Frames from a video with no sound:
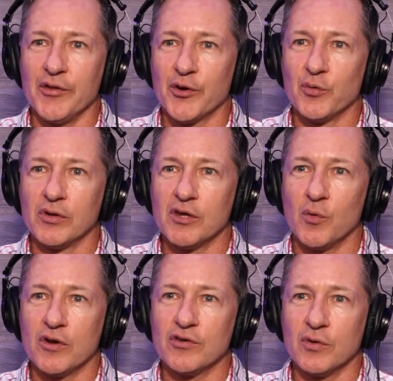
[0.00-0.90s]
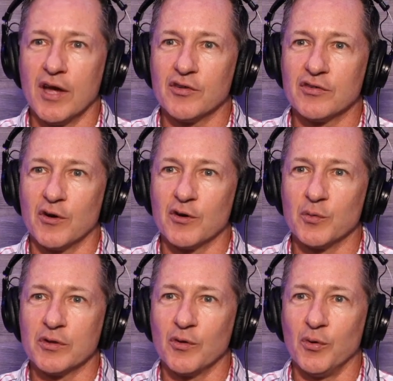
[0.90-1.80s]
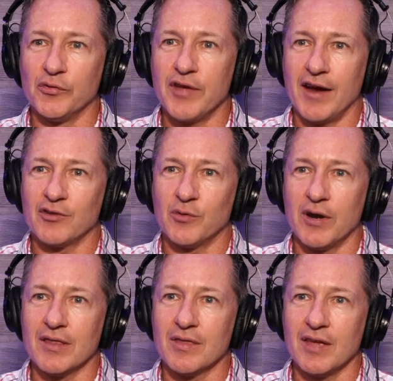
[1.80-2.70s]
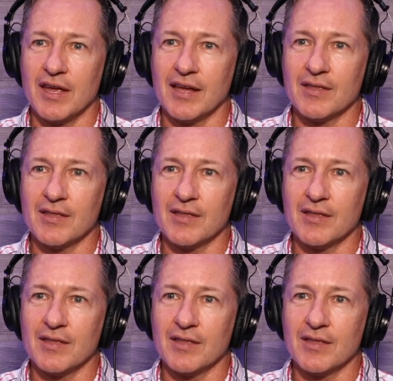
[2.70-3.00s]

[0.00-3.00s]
They're really the ones who got started with the whole tax credit thing